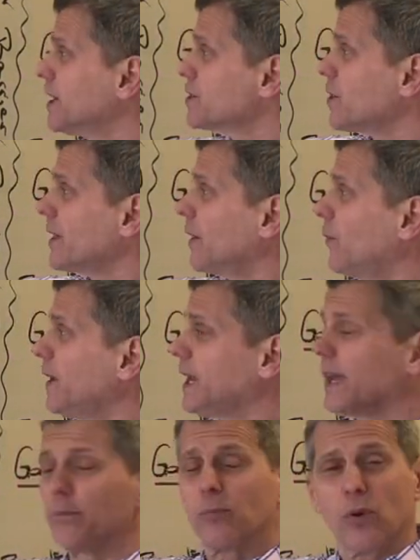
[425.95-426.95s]
so that we
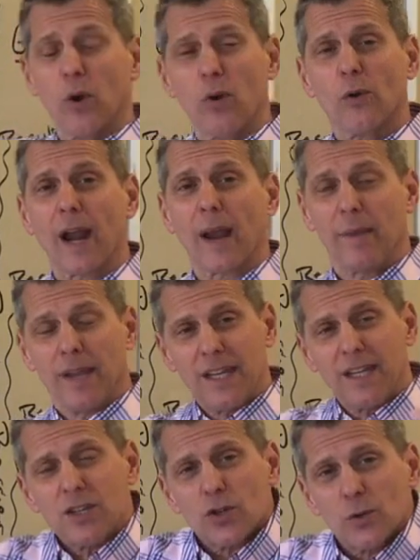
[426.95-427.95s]
can program
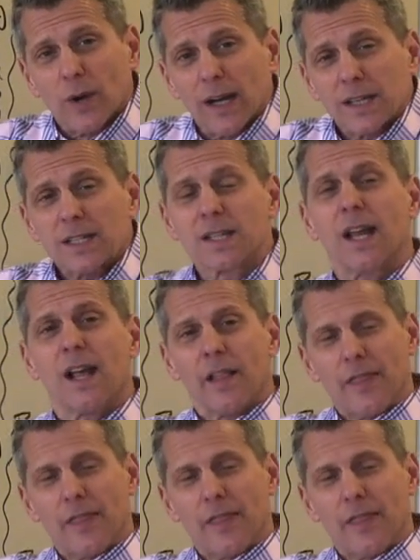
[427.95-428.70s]
into us